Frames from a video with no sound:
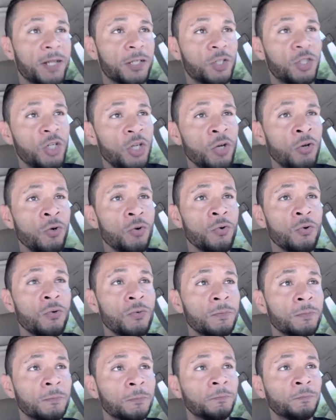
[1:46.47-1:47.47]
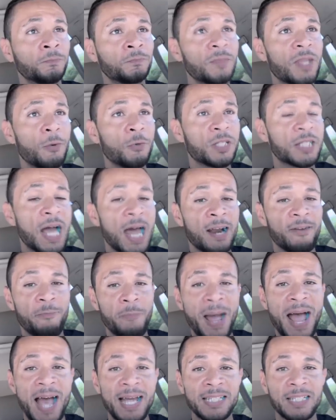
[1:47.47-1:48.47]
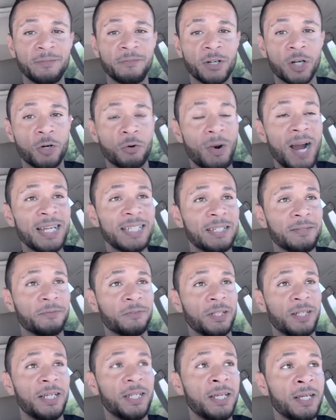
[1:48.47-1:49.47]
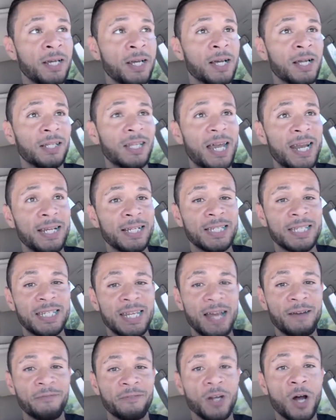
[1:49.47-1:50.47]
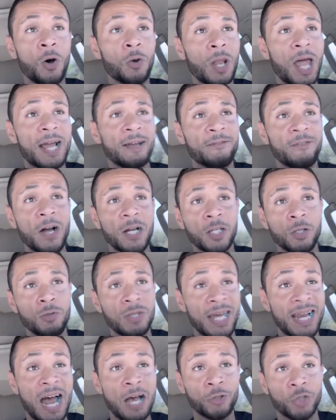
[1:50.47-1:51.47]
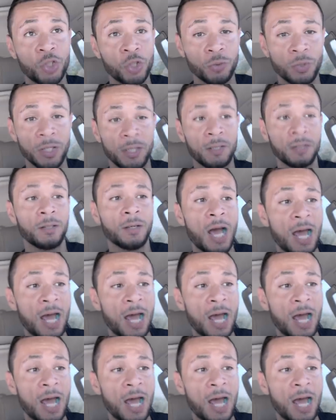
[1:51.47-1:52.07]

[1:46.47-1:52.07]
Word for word: And two, it was kind of passive aggressively letting Steph know, like, fuck you then, I'll shoot it.